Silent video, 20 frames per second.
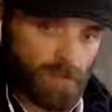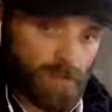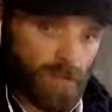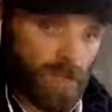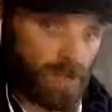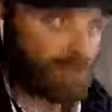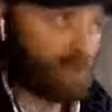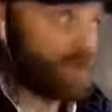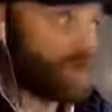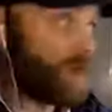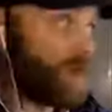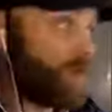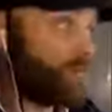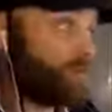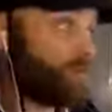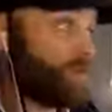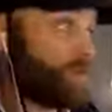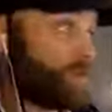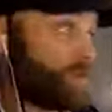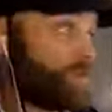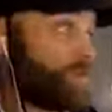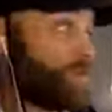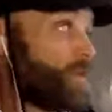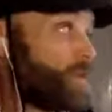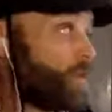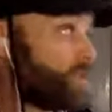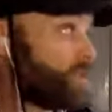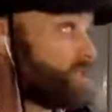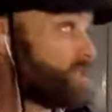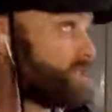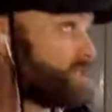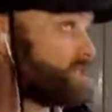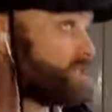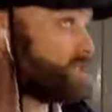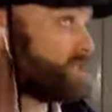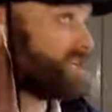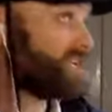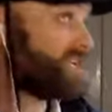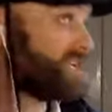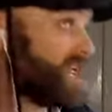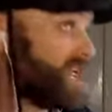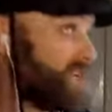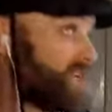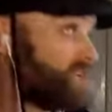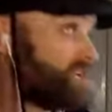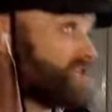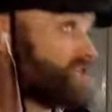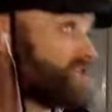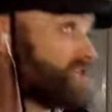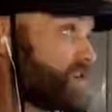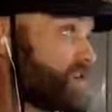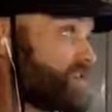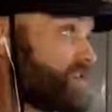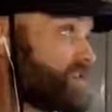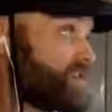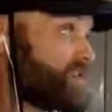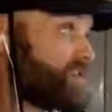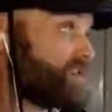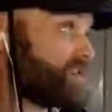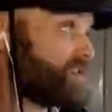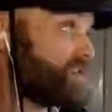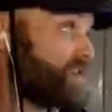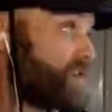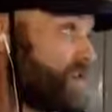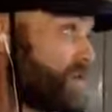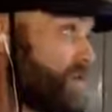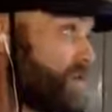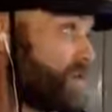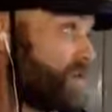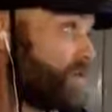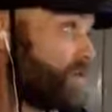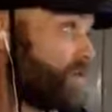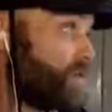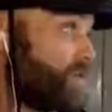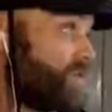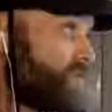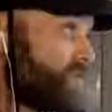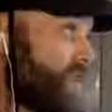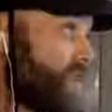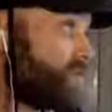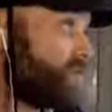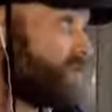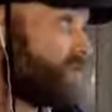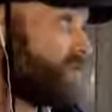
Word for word: I have a lawful authority to engage services without